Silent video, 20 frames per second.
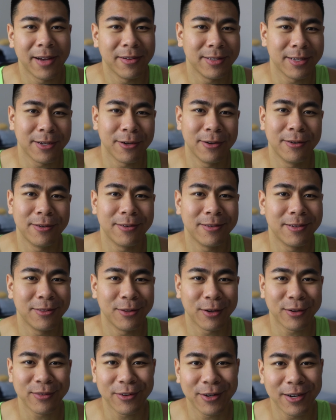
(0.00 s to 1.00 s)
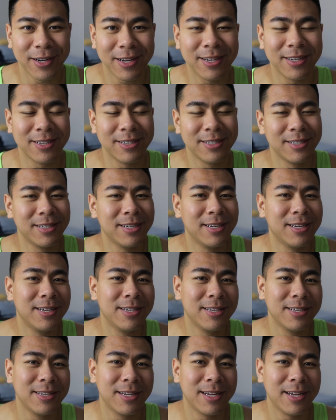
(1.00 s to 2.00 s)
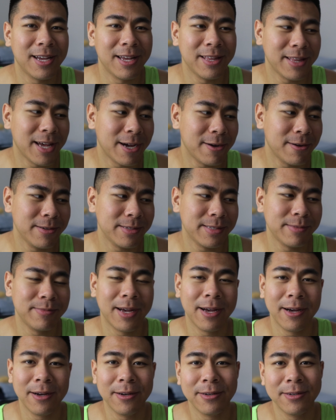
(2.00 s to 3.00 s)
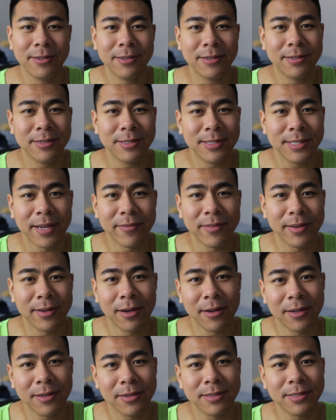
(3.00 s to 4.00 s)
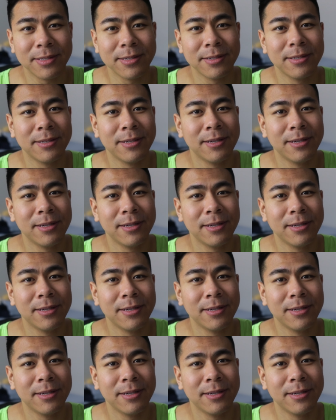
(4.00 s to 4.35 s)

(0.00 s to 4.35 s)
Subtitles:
having to go look for it. And that was about $7.